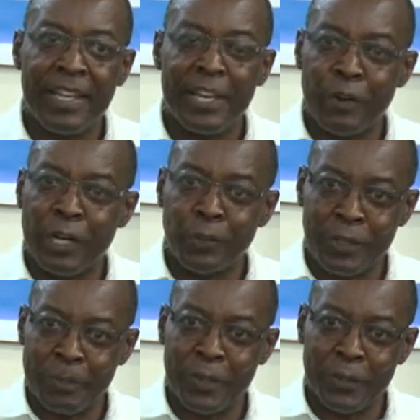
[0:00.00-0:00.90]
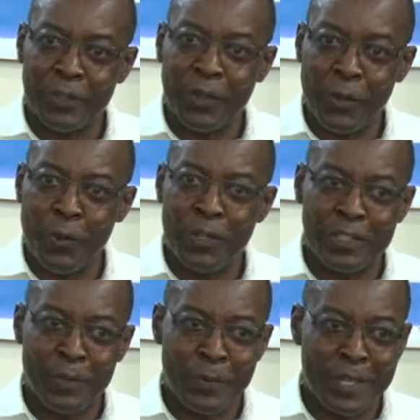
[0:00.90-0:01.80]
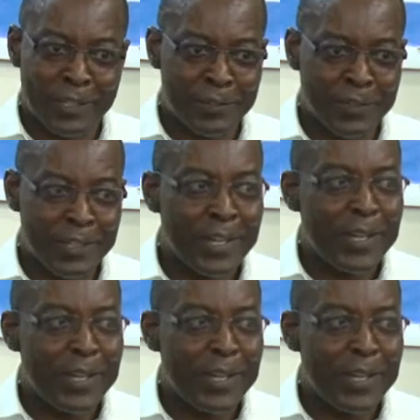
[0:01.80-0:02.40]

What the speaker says: in order to support UHC objectives.